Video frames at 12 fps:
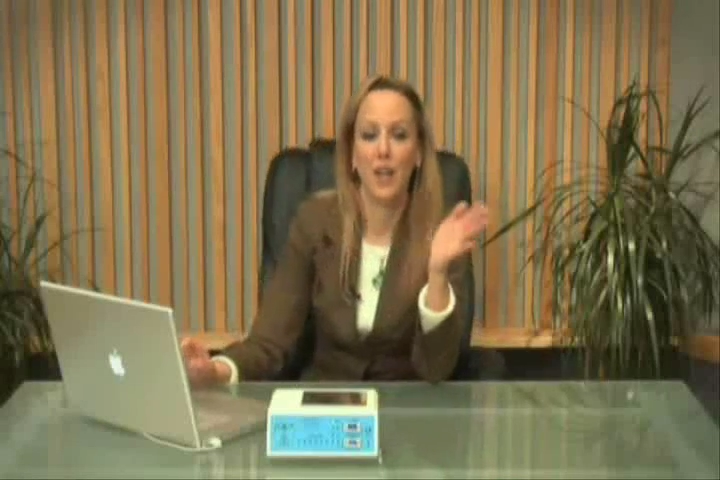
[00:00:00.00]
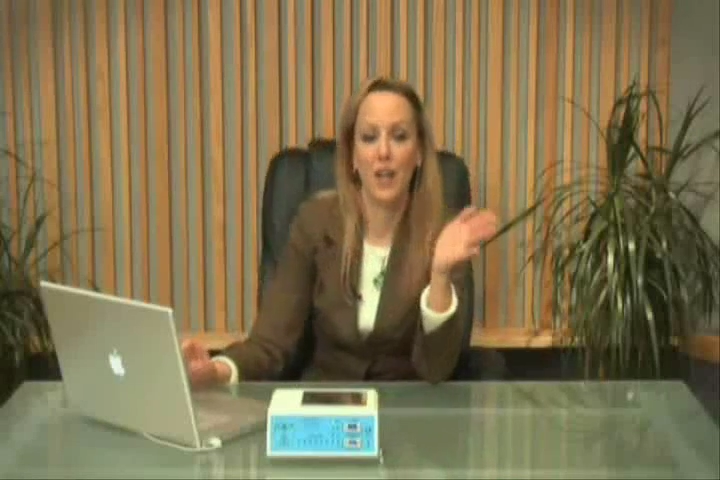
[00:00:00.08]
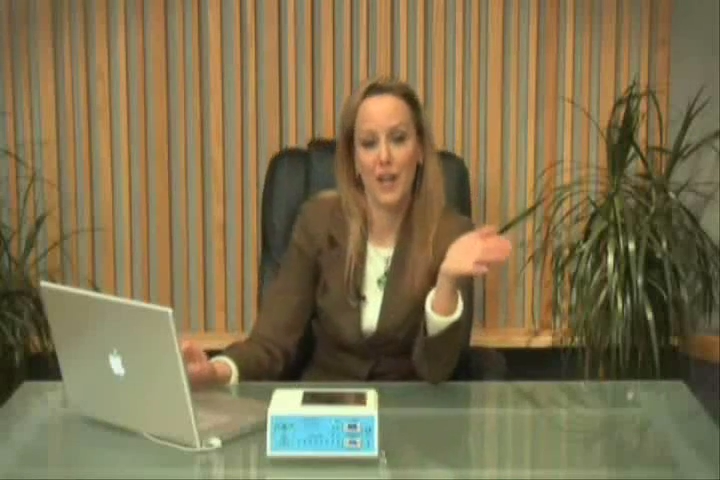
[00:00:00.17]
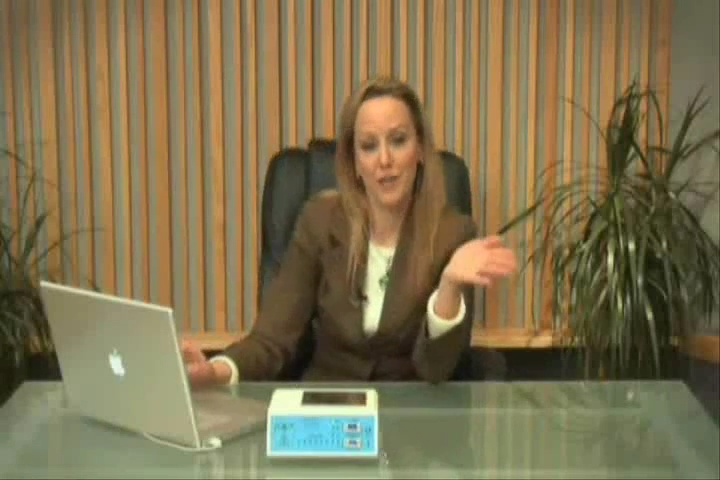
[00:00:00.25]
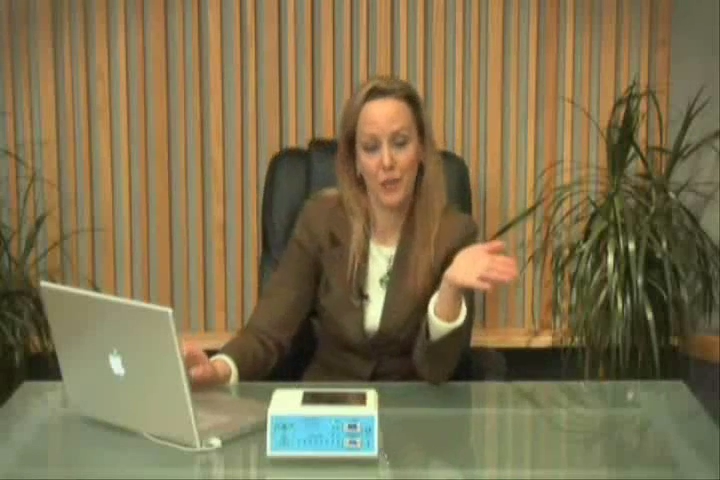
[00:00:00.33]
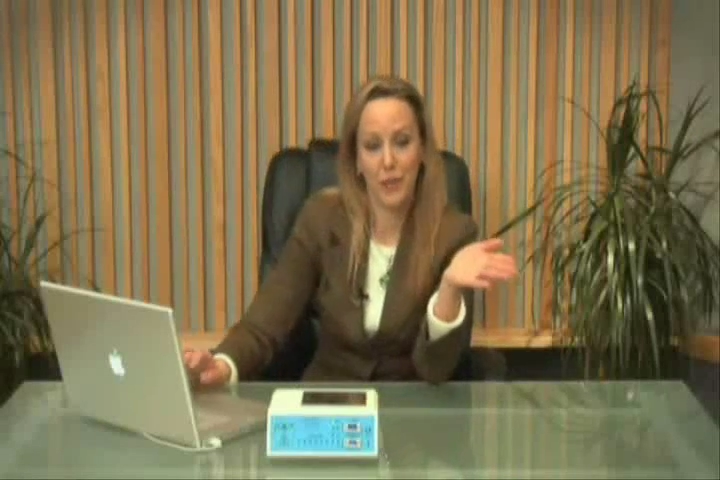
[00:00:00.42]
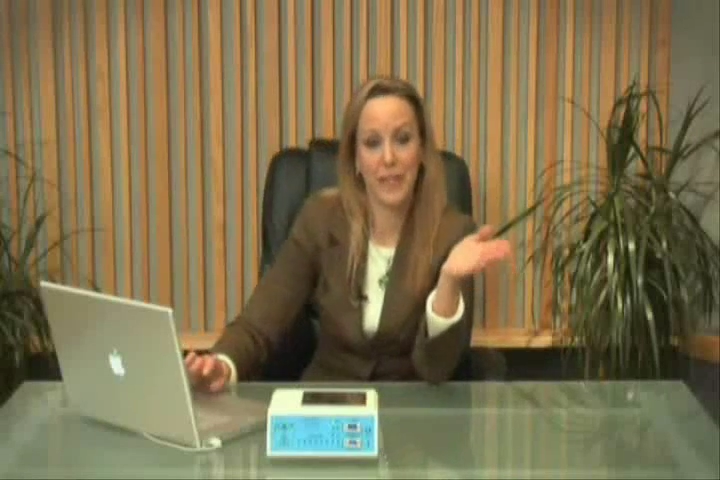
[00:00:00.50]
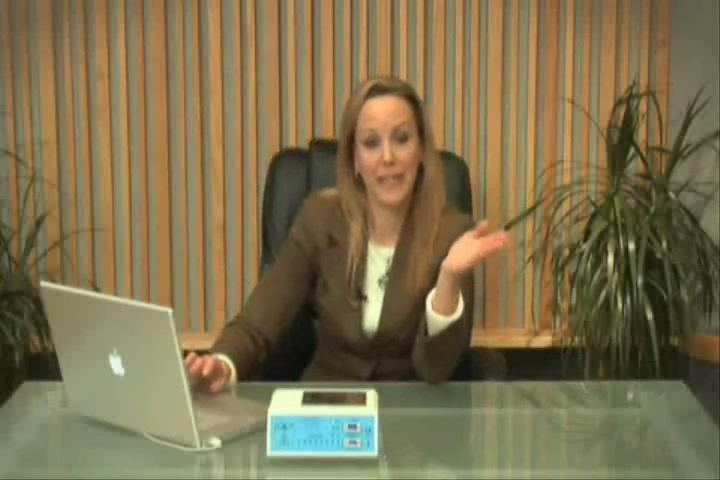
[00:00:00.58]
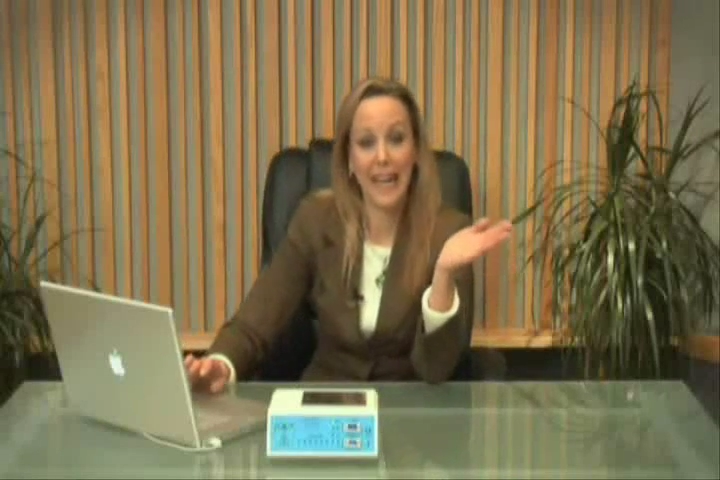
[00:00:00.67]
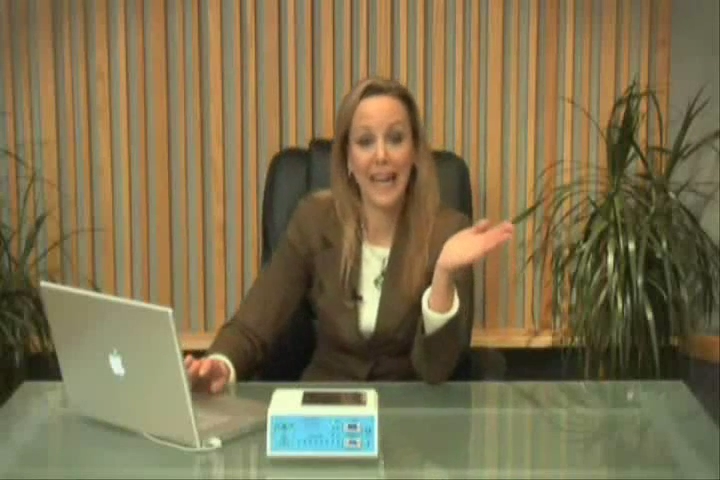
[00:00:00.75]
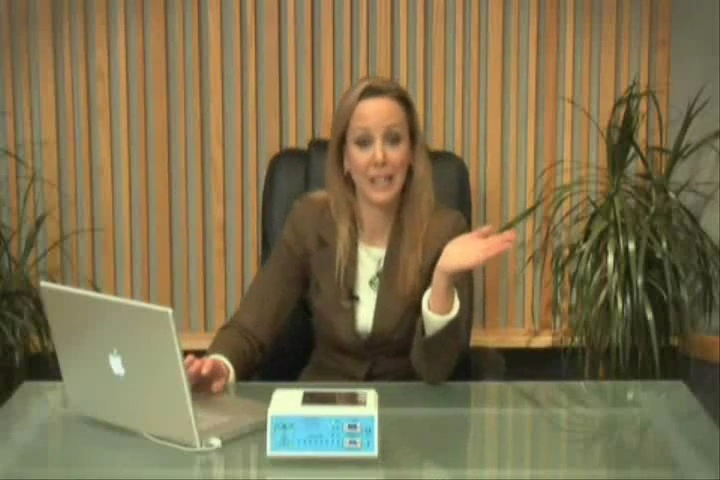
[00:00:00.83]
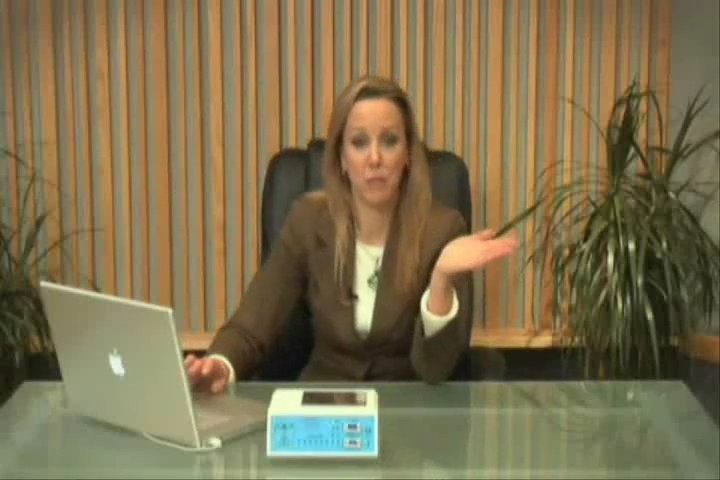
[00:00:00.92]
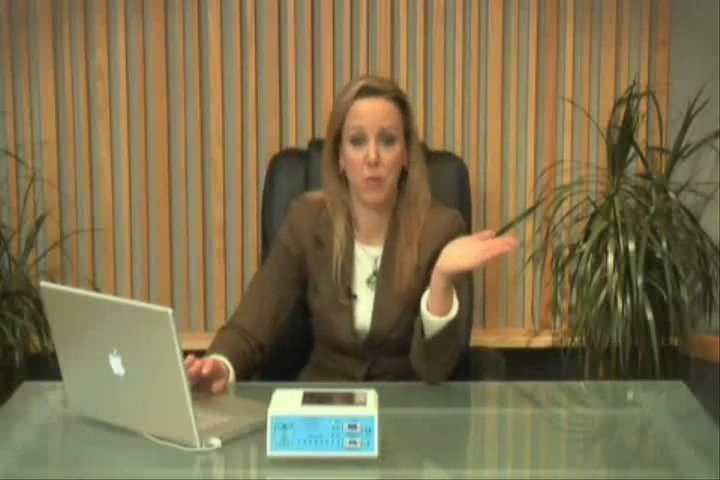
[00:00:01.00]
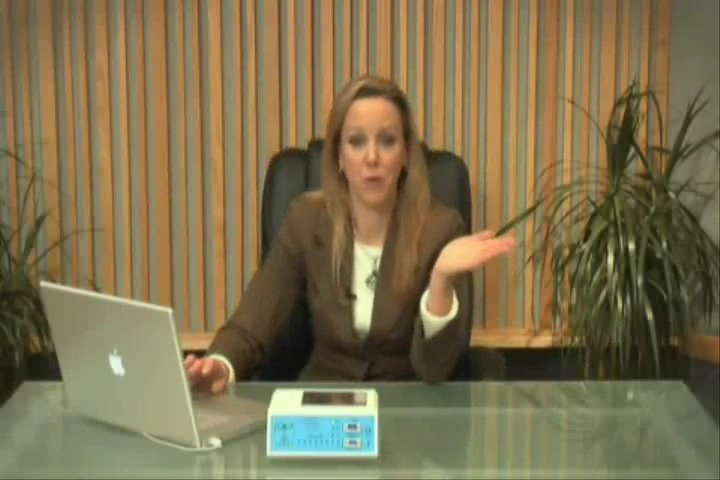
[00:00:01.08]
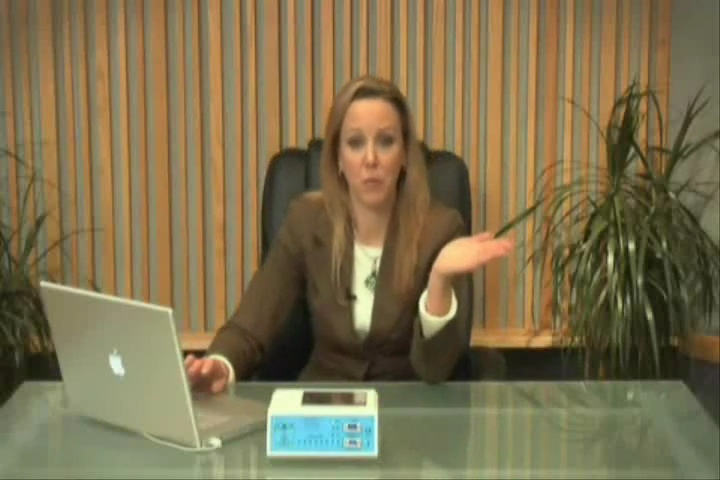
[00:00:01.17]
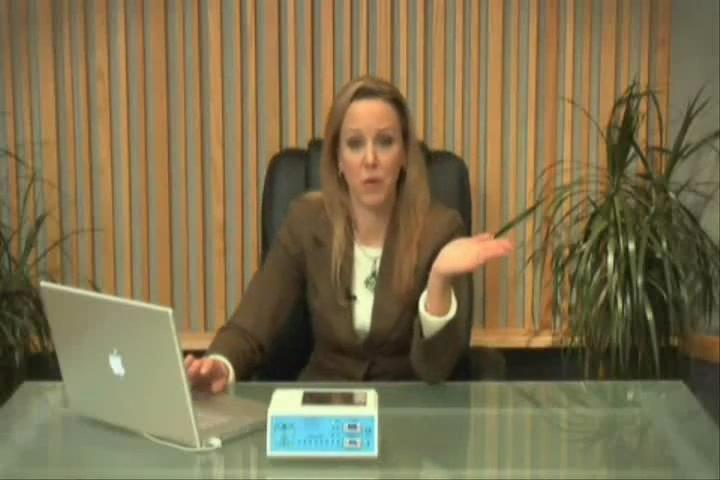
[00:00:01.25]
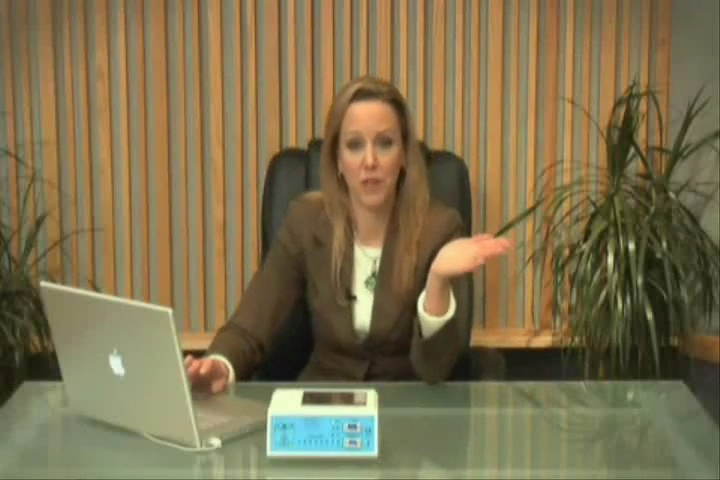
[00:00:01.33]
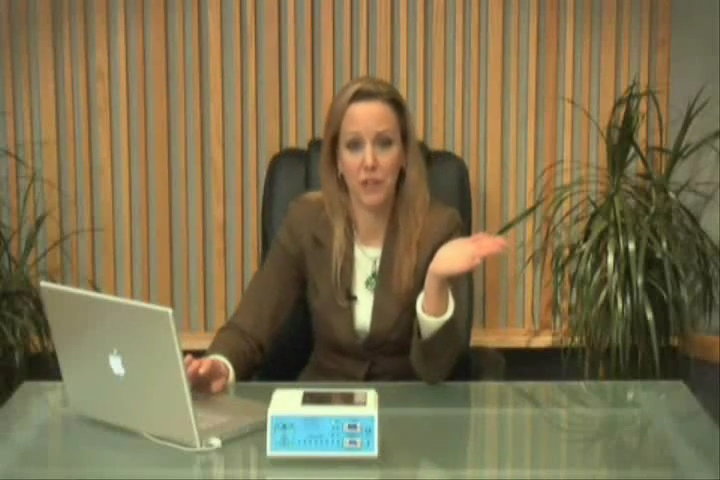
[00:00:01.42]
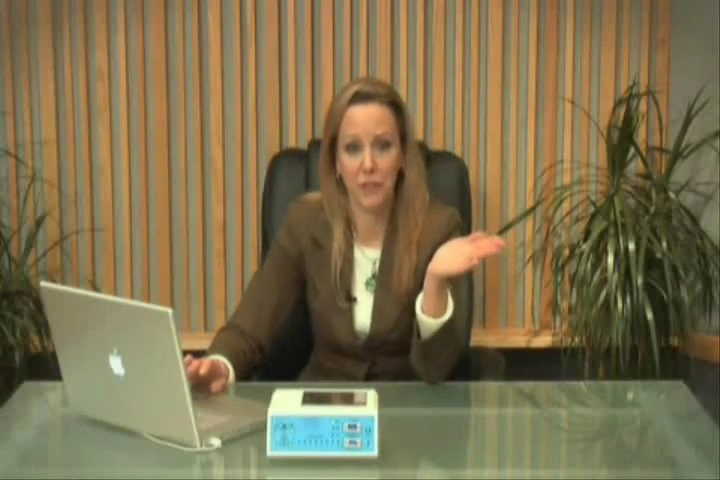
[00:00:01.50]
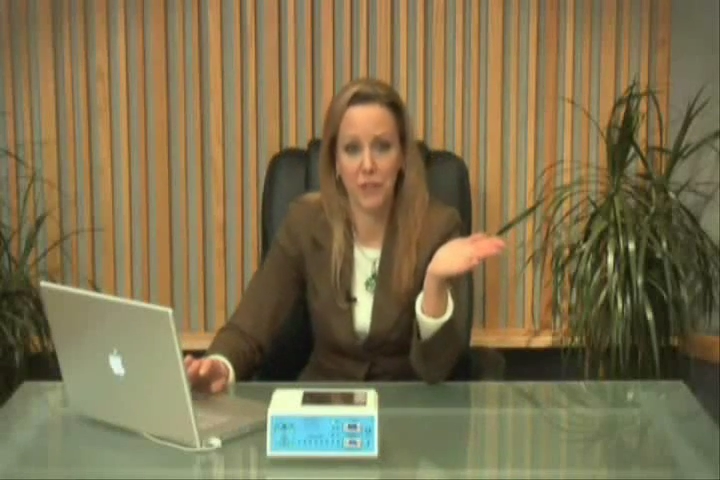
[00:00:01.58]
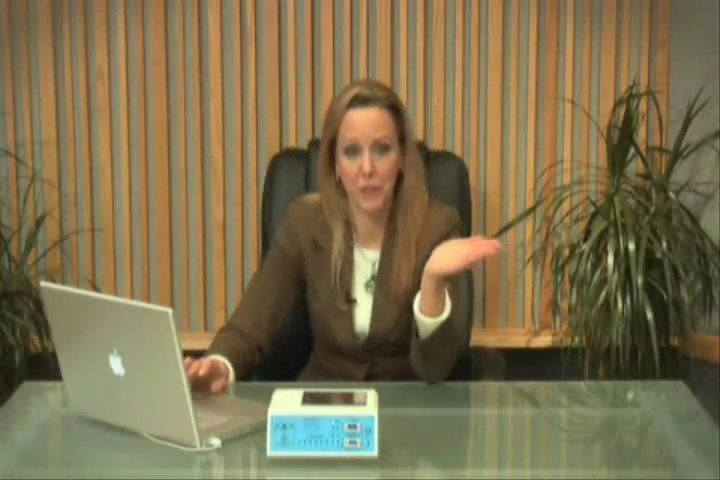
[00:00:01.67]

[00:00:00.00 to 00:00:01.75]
Now, I don't think that anyone watching